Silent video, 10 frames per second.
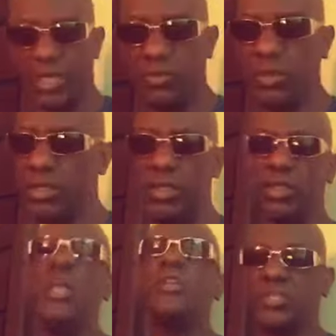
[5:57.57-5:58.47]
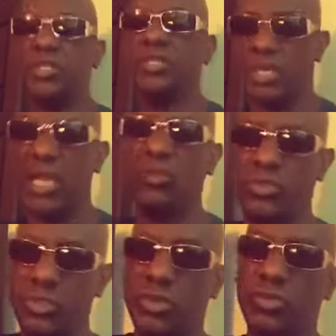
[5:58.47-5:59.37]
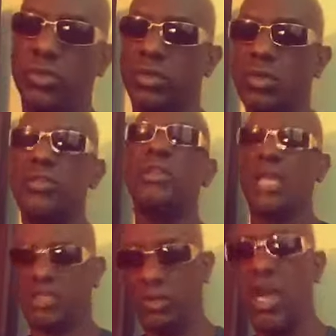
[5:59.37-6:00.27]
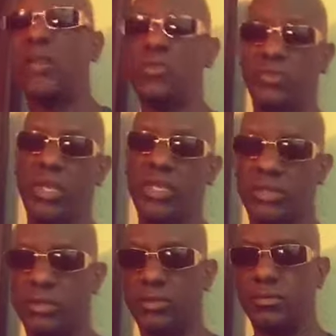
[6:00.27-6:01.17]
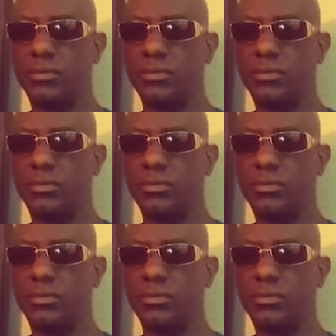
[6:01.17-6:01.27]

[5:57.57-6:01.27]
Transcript: that's what it is. She just like what you're doing. She like your hot rotation.